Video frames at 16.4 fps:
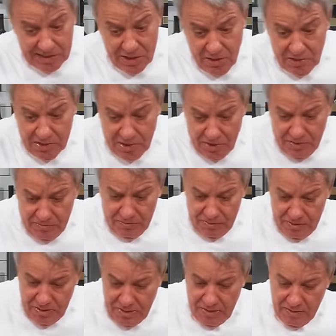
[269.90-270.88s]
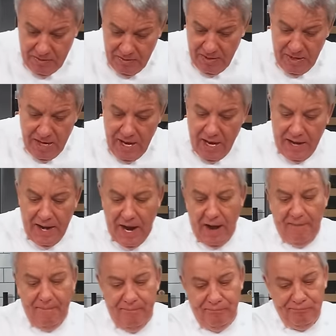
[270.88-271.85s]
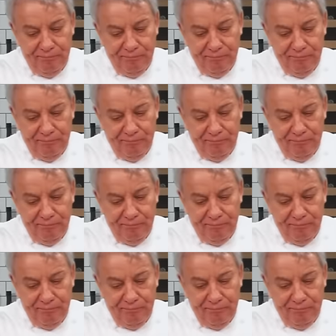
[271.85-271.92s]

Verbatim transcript: the onion. Now,